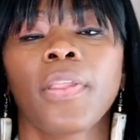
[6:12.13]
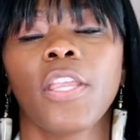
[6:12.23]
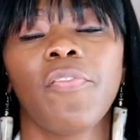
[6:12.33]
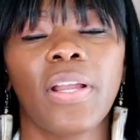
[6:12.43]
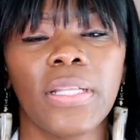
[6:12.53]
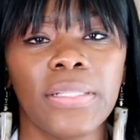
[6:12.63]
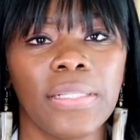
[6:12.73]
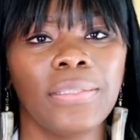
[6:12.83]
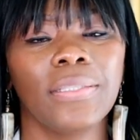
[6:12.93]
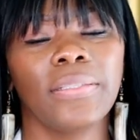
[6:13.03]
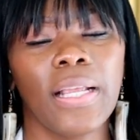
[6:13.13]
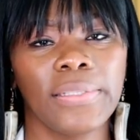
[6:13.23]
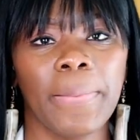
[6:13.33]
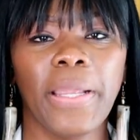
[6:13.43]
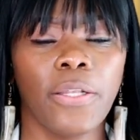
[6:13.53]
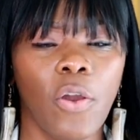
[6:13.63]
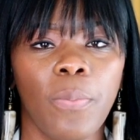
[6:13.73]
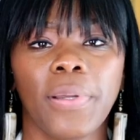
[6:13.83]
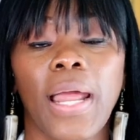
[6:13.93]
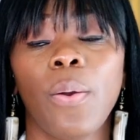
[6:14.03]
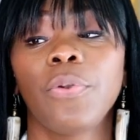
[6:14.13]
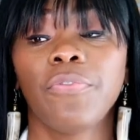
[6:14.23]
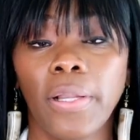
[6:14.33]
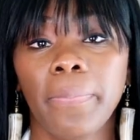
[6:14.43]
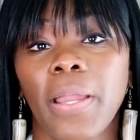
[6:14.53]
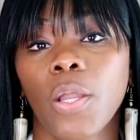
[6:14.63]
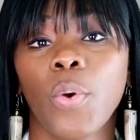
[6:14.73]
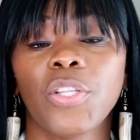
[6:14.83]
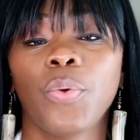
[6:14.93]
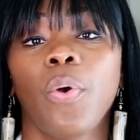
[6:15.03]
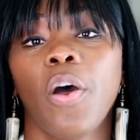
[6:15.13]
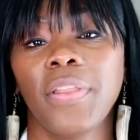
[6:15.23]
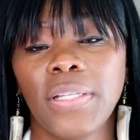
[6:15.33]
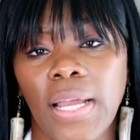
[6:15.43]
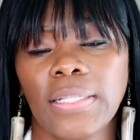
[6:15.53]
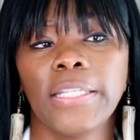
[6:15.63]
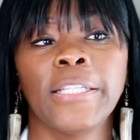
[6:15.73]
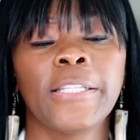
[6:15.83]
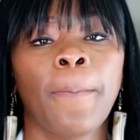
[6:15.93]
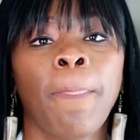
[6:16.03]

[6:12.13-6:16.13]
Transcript: Your regular dentist, yes, they may know, but I would recommend going to an orthodontist.